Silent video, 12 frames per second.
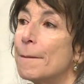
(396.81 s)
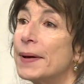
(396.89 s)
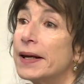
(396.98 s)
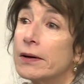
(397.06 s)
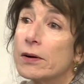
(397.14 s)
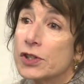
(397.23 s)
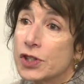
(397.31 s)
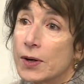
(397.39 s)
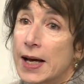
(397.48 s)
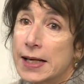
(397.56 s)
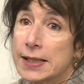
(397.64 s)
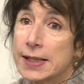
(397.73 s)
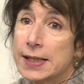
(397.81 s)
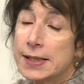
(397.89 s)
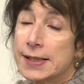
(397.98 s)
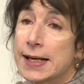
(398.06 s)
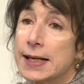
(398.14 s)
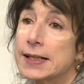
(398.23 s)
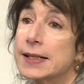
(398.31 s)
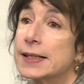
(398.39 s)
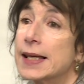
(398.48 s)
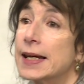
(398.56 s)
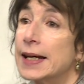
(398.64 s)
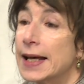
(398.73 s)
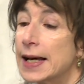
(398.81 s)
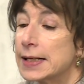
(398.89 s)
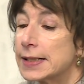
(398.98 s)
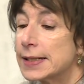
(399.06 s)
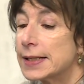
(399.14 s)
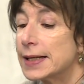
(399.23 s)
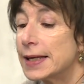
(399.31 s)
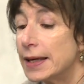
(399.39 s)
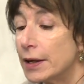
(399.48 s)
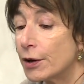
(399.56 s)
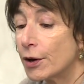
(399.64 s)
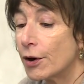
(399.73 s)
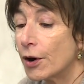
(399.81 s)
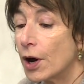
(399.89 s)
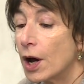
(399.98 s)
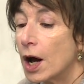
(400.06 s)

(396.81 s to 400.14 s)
But it also has the sense that it has here,